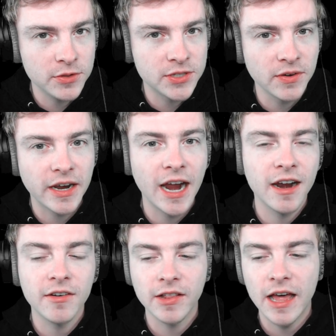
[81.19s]
so it kind
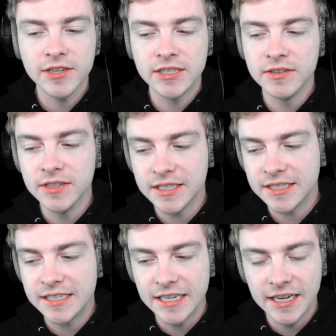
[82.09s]
of allows you to
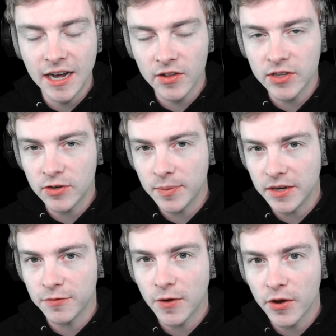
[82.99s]
see a little
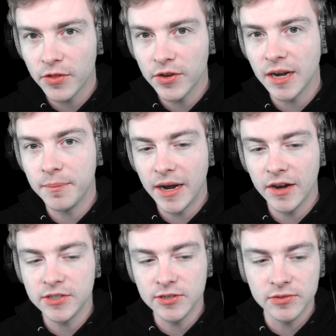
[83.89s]
bit farther
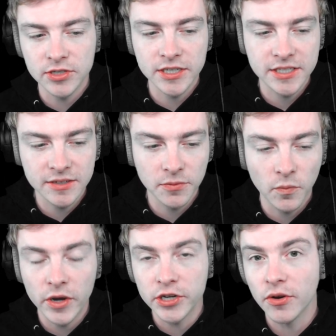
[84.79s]
compared to just
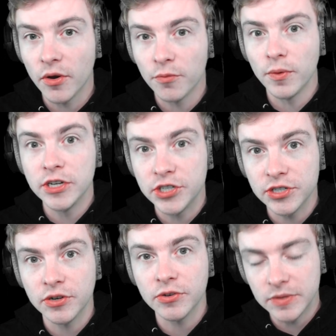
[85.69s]
what your
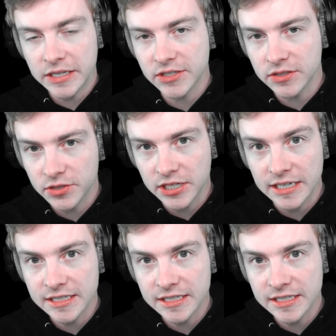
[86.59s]
original resolution